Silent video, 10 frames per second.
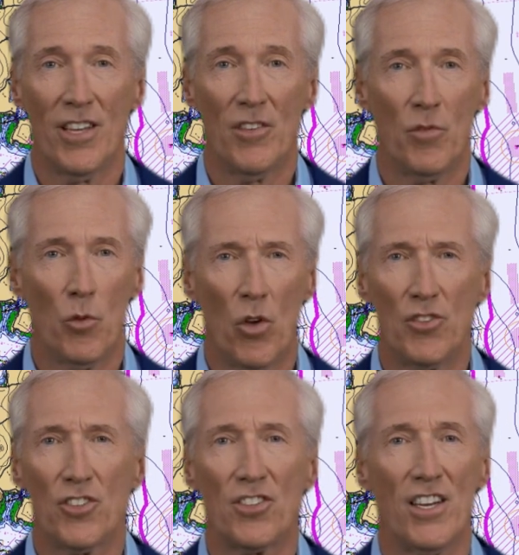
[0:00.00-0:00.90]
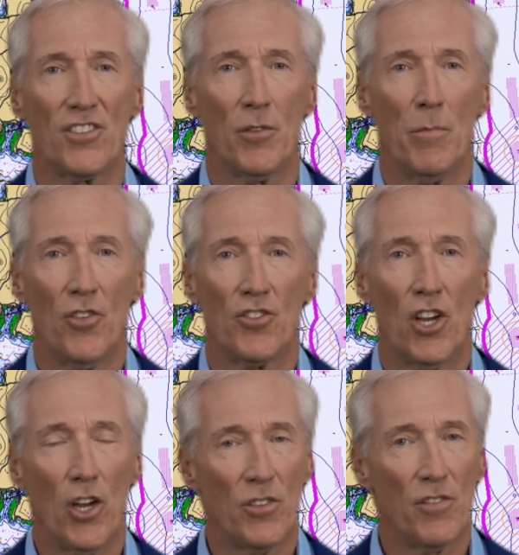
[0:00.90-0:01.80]
if we want to test the most
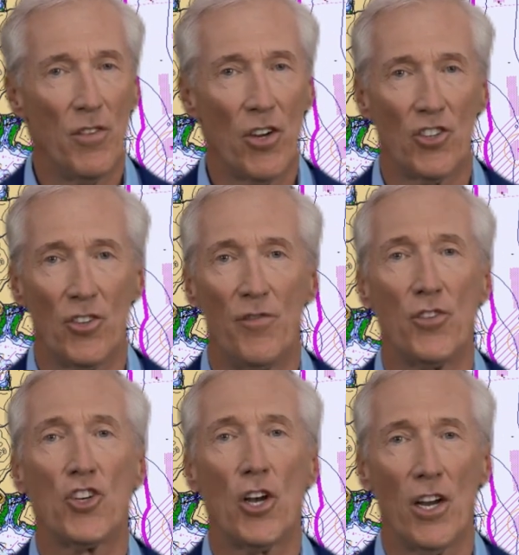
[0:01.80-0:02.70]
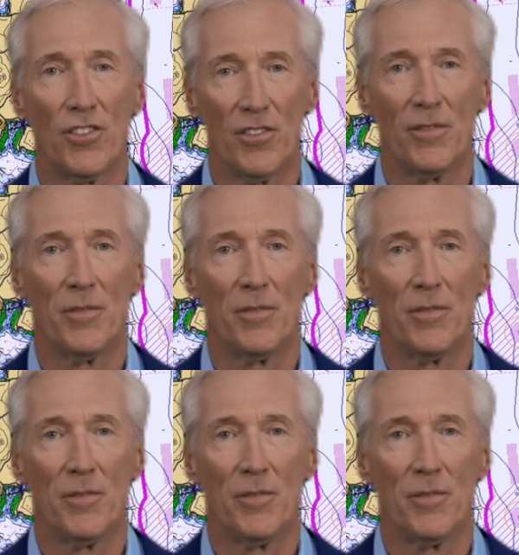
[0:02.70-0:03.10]
current version of the chart,